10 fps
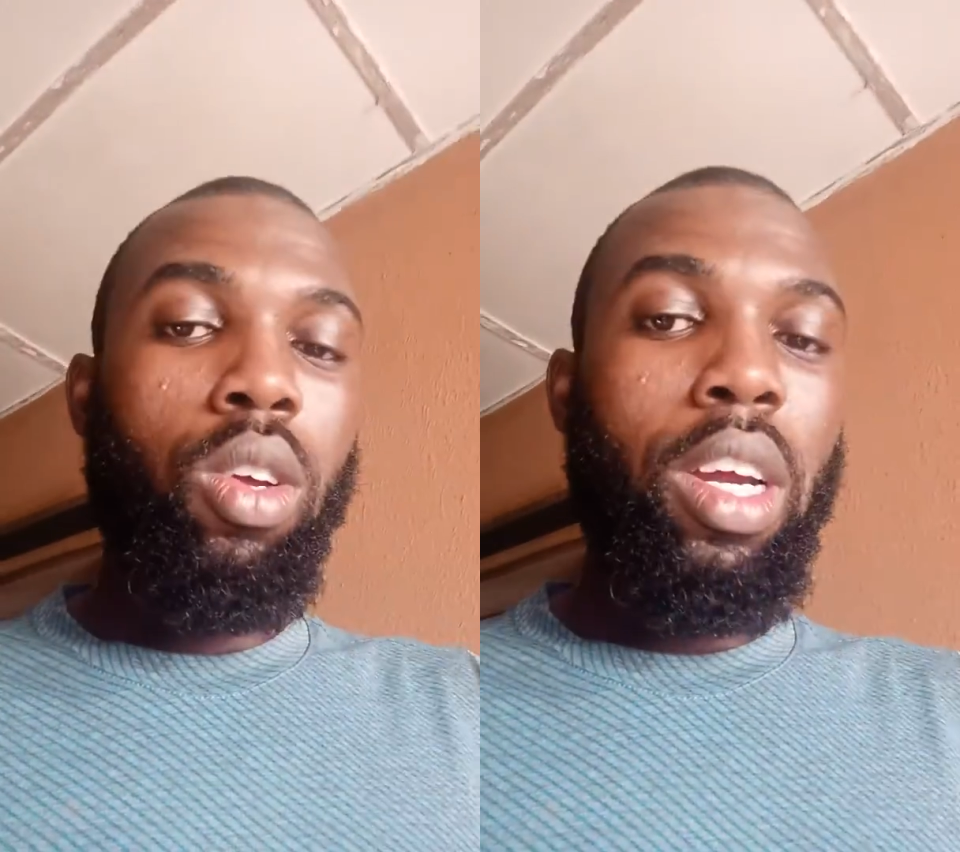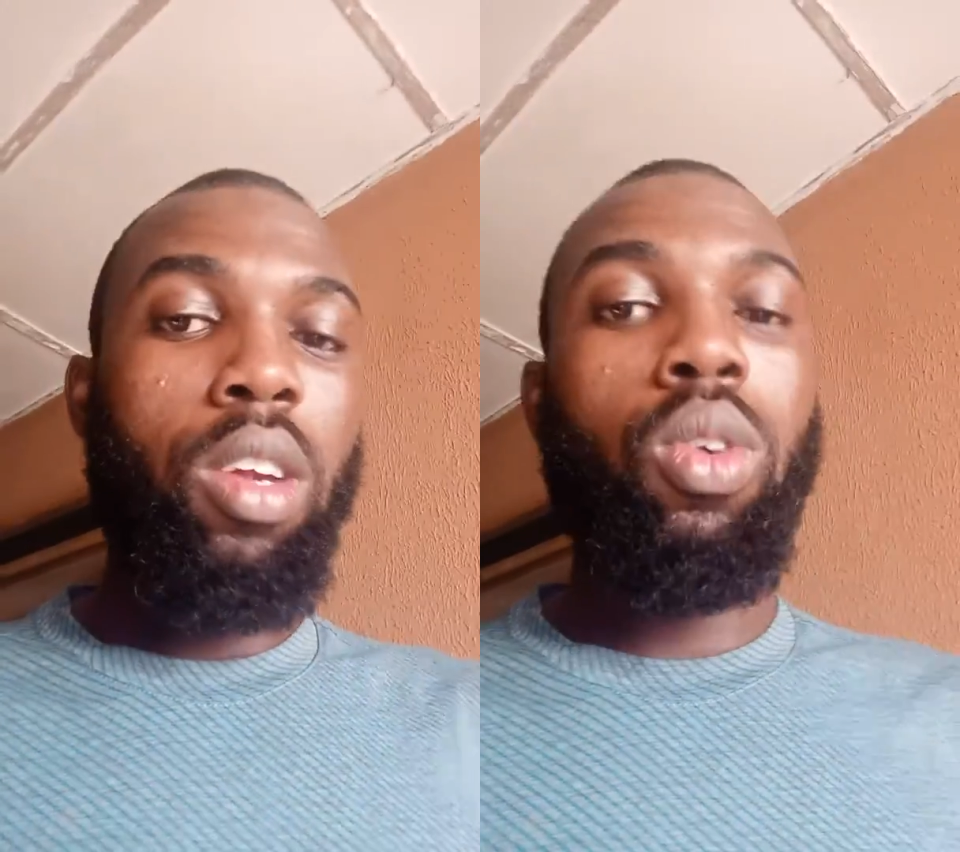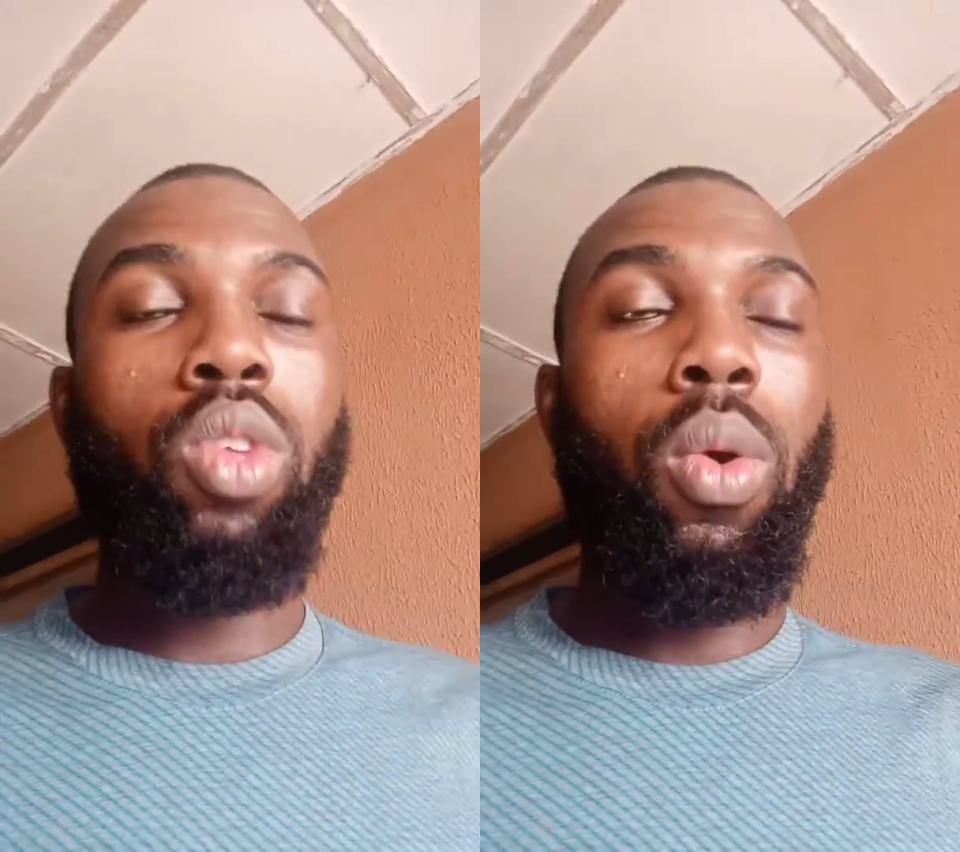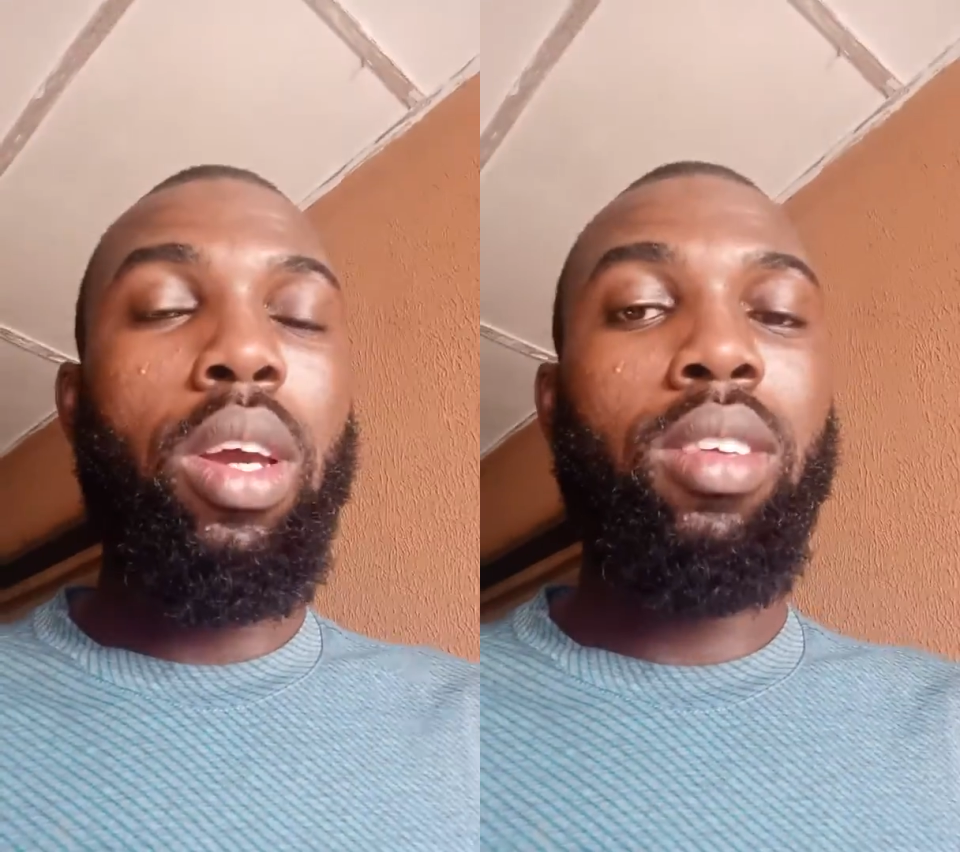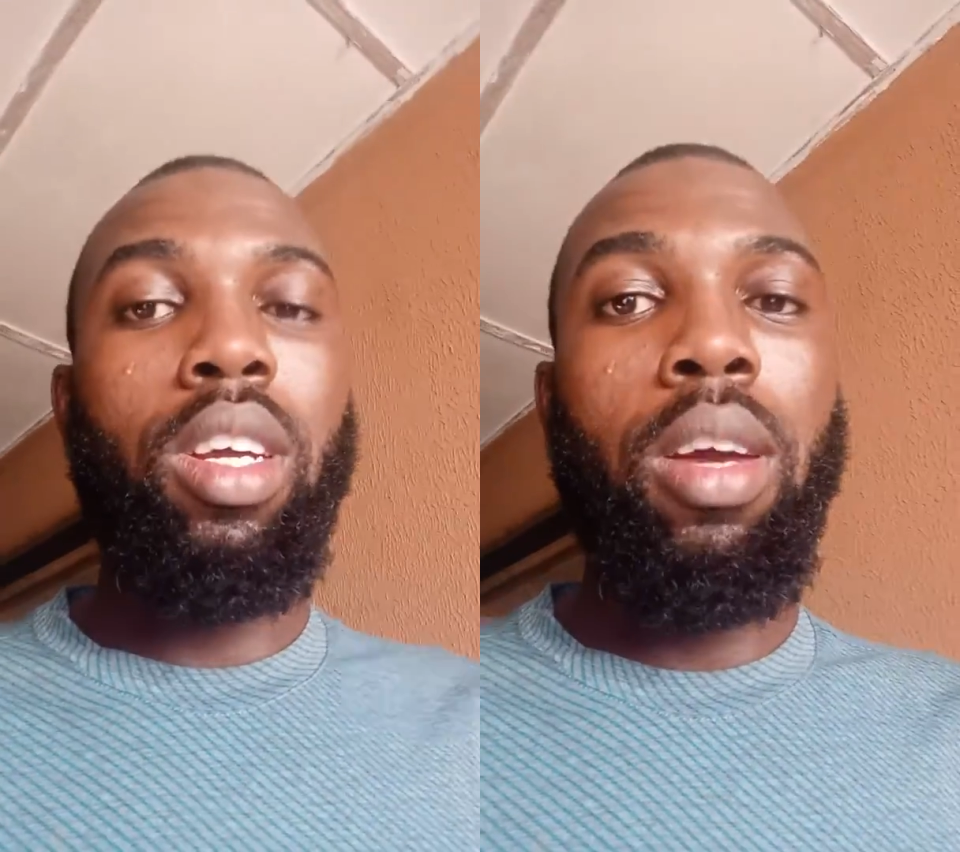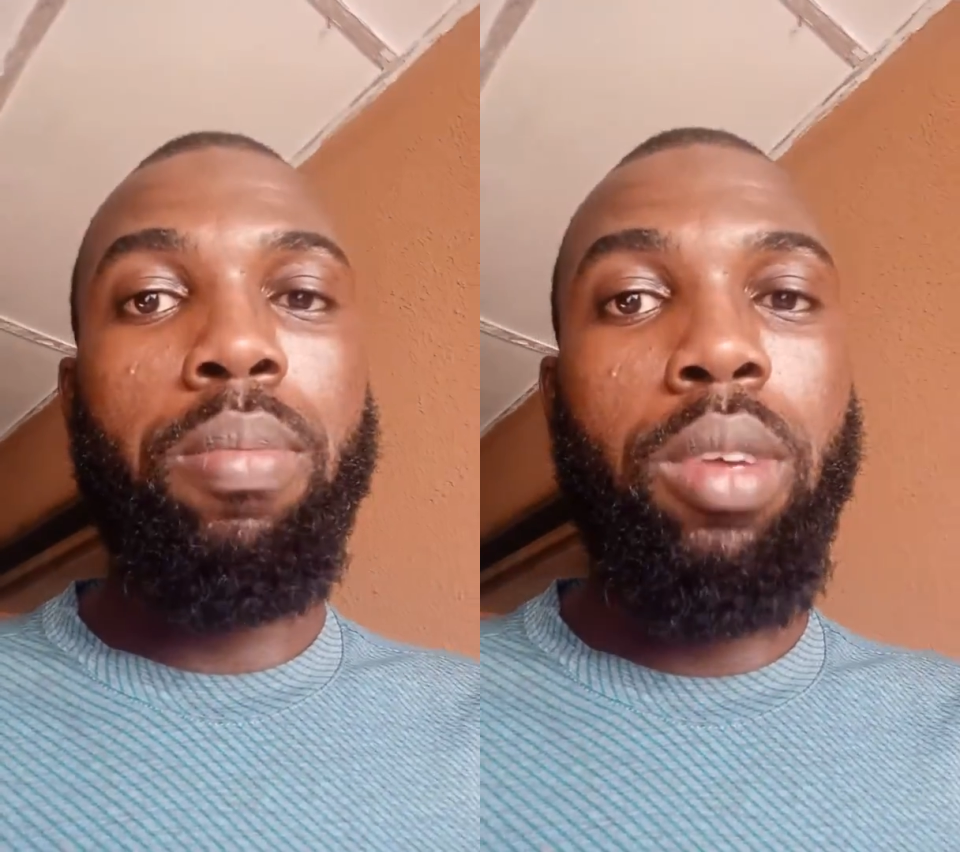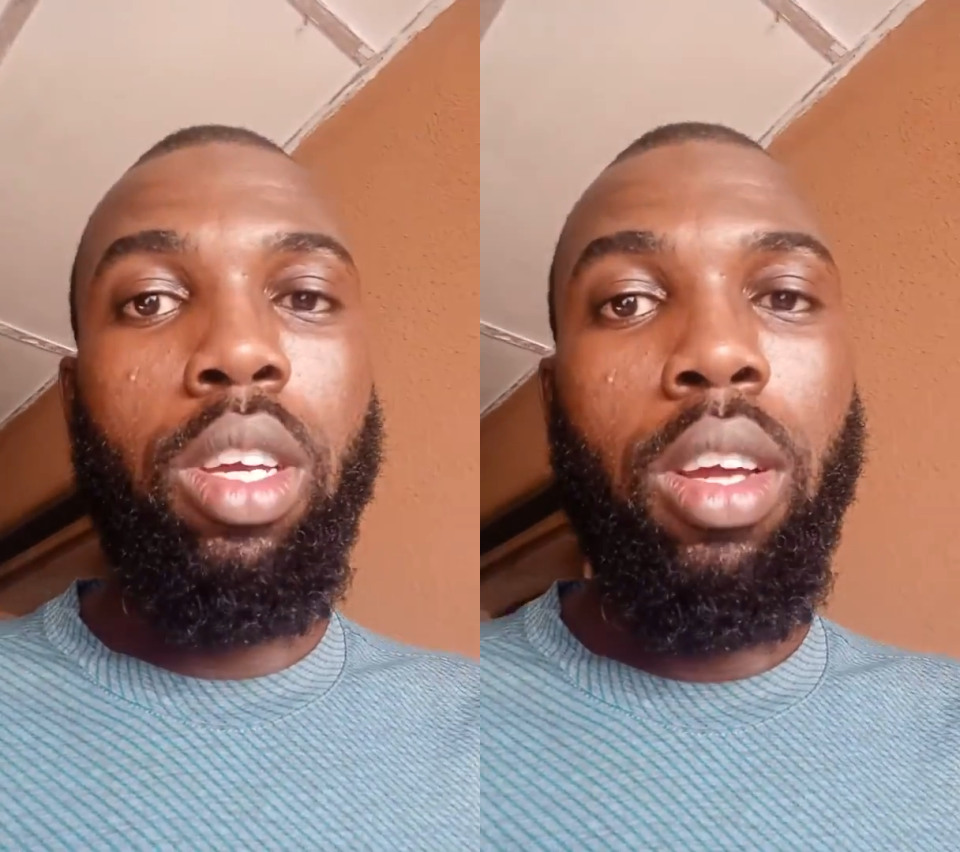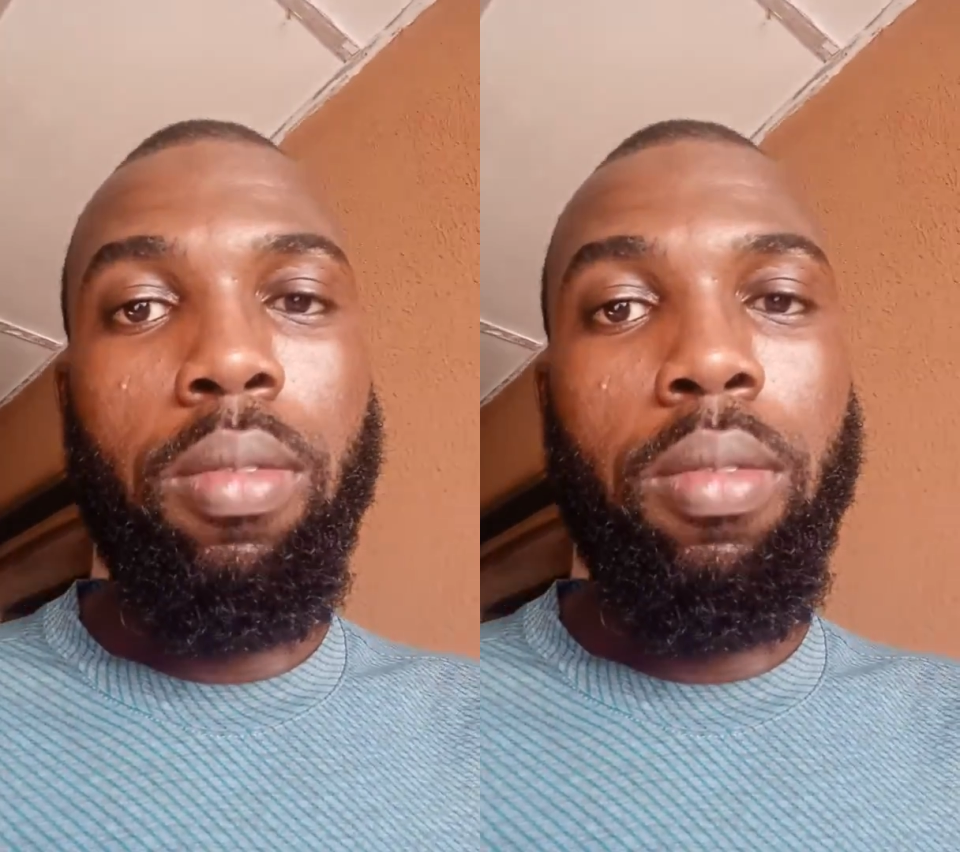kindly go to our Instagram page,